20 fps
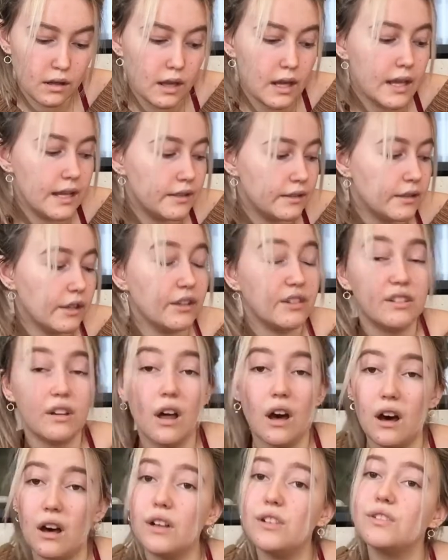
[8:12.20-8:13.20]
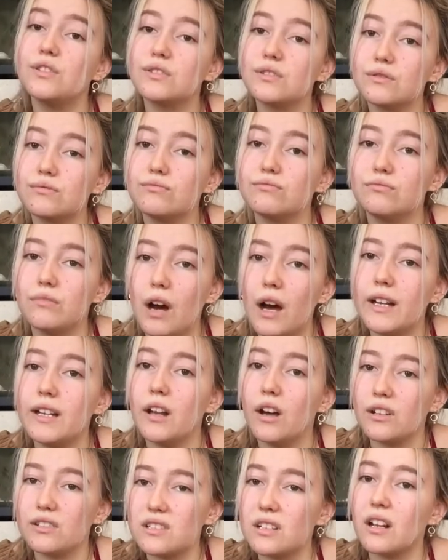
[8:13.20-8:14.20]
It does last. Mine
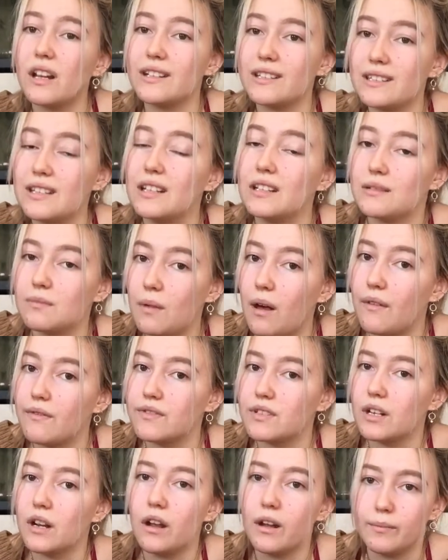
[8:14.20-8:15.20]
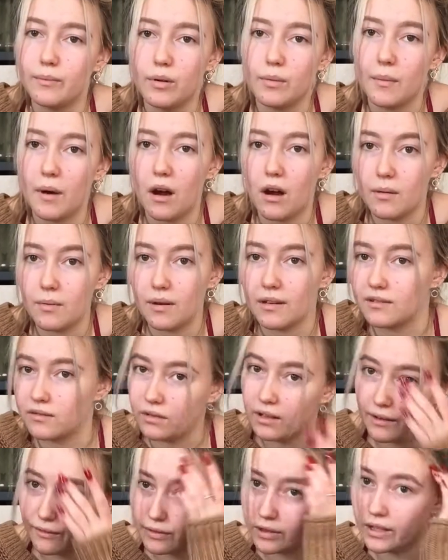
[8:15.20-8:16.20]
lasted like six months and I put my eyebrows on
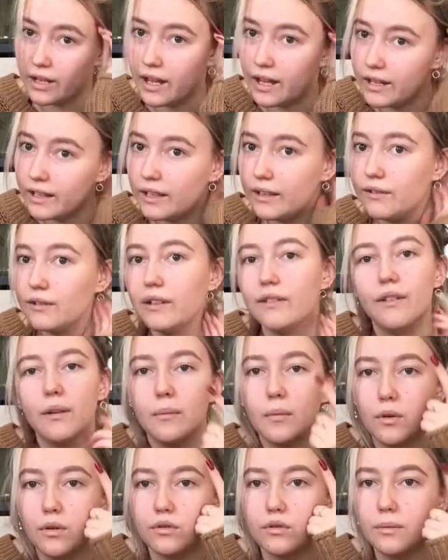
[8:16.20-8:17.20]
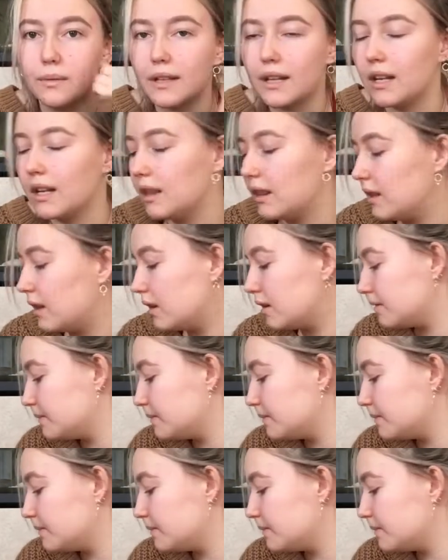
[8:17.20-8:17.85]
every day, even if I'm not doing anything.